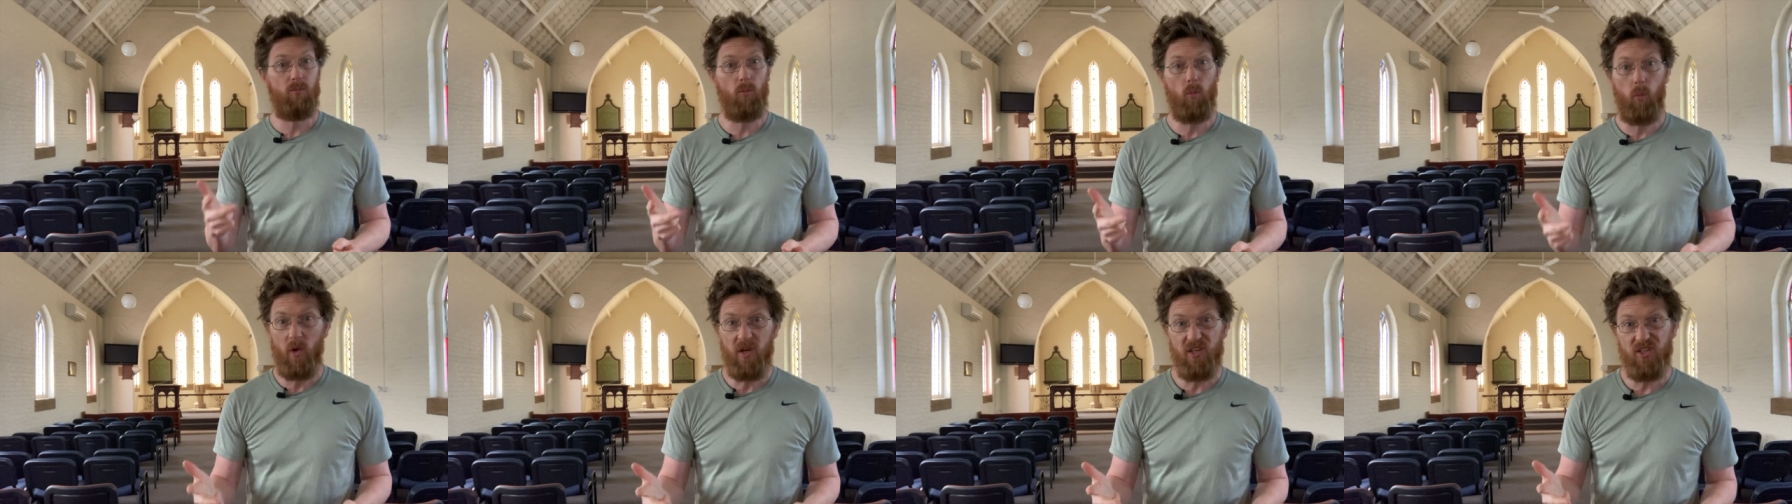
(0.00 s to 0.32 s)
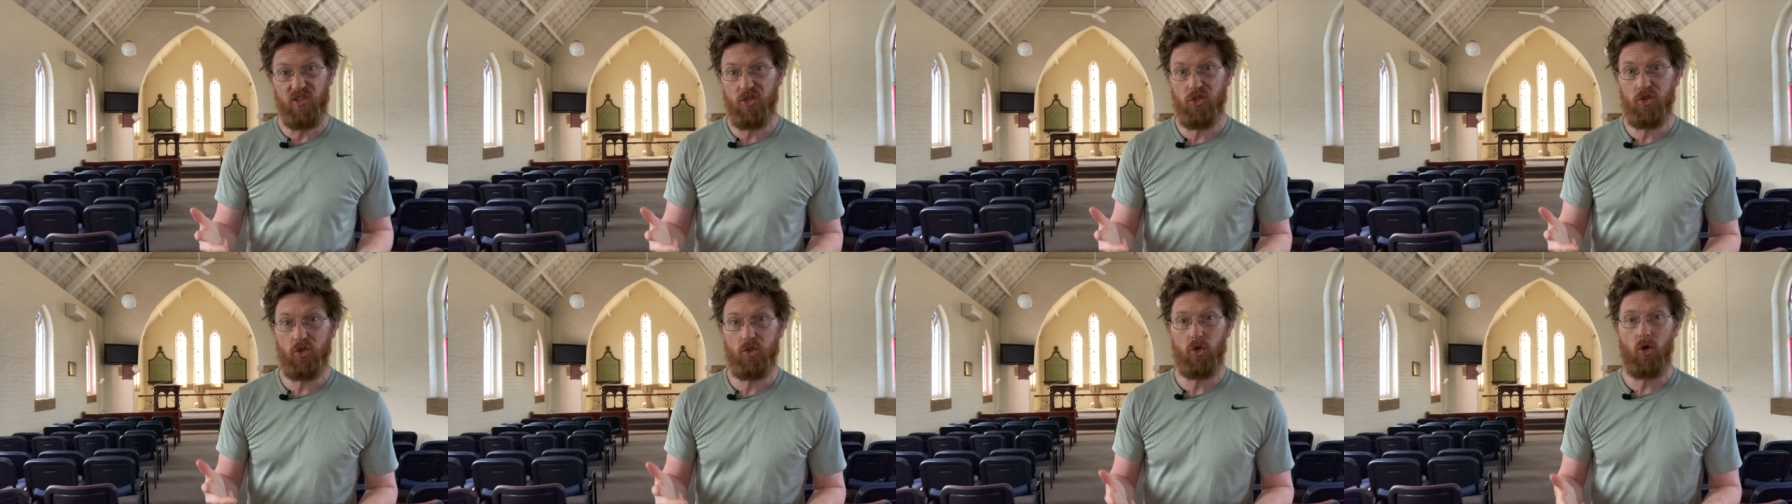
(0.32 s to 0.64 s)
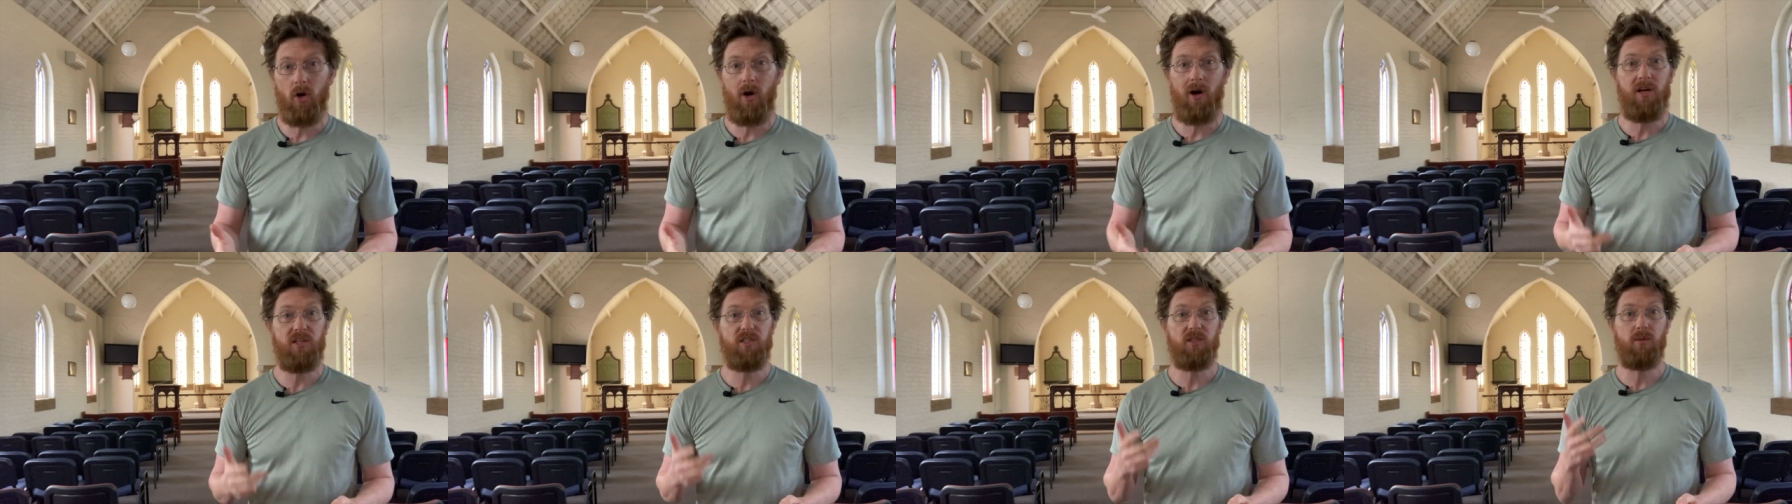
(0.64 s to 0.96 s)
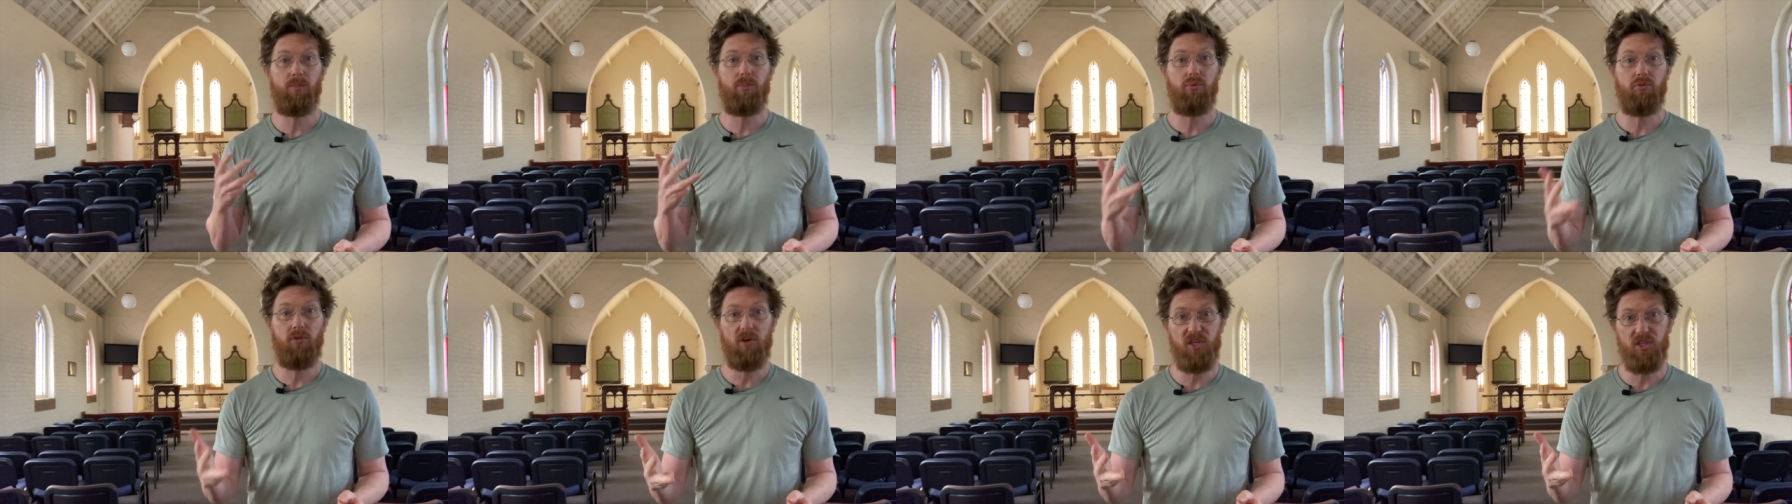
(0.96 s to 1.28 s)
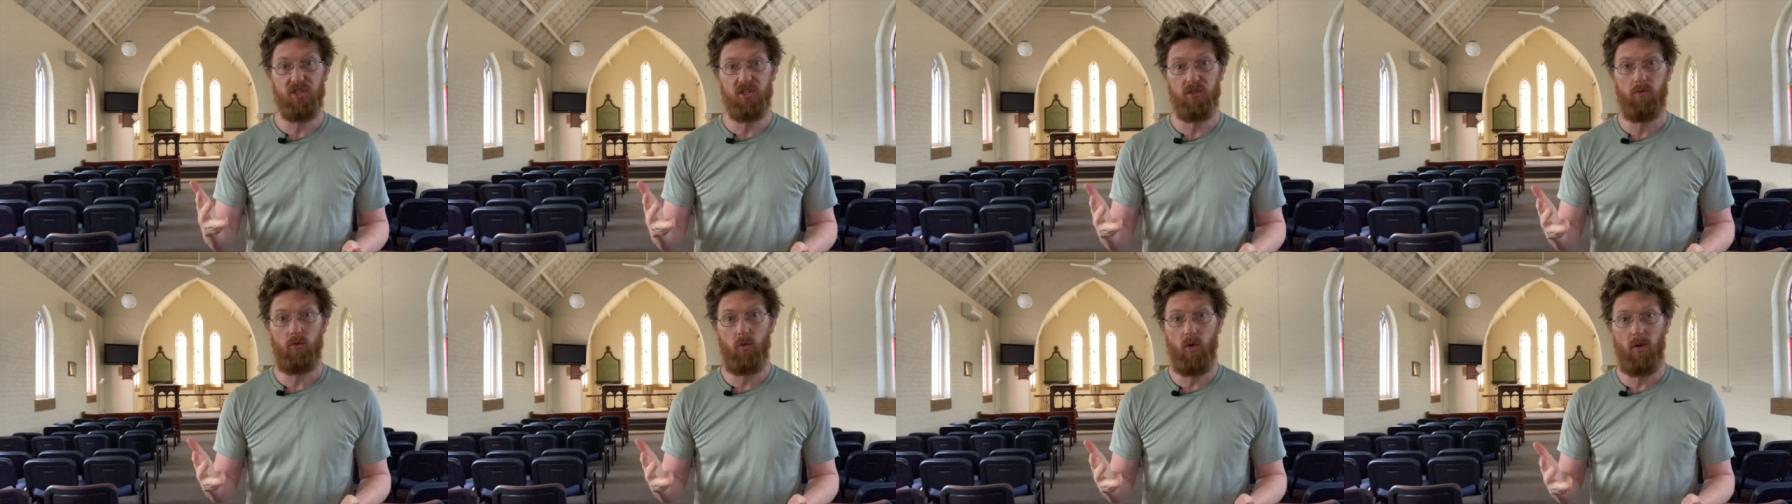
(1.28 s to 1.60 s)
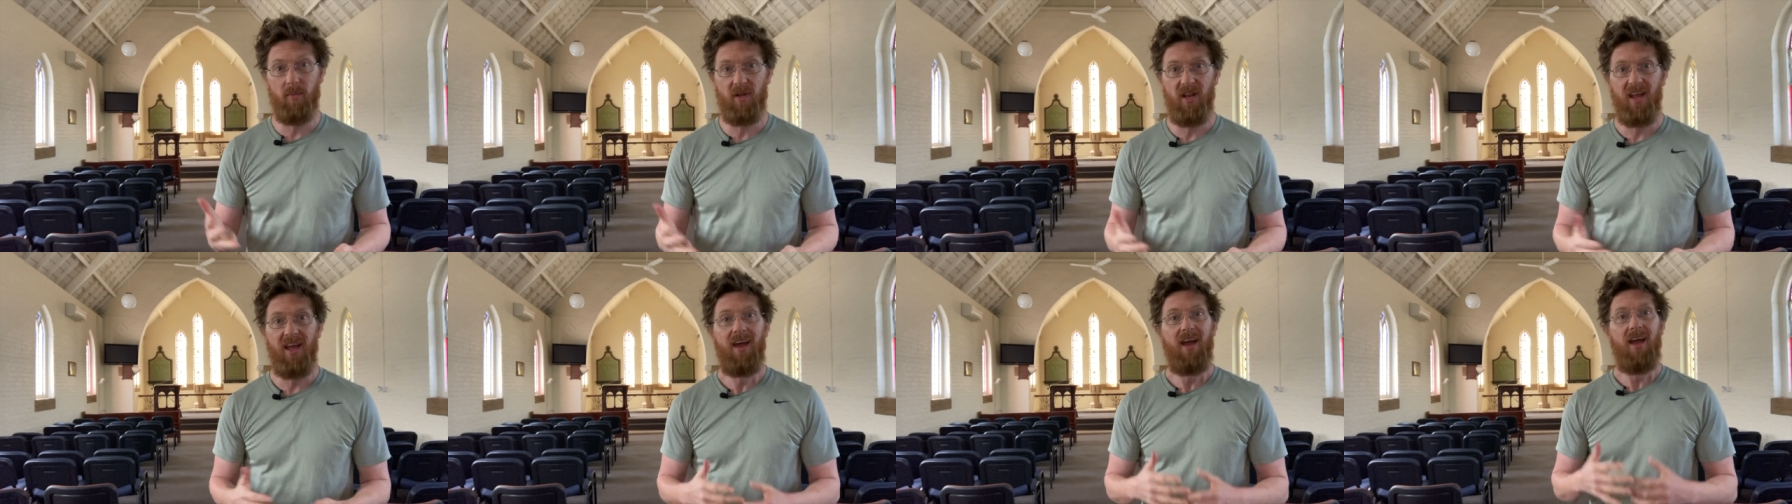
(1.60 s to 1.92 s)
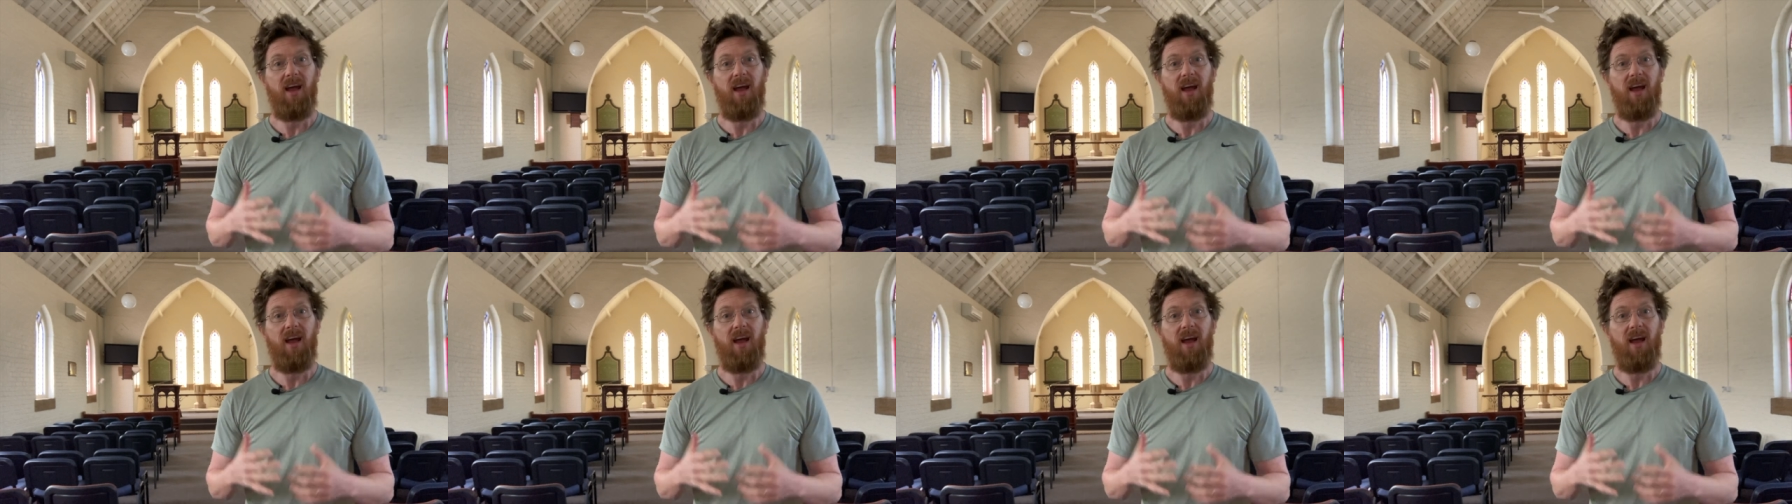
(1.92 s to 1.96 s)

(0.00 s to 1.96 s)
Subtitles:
witch trials, oppression of women,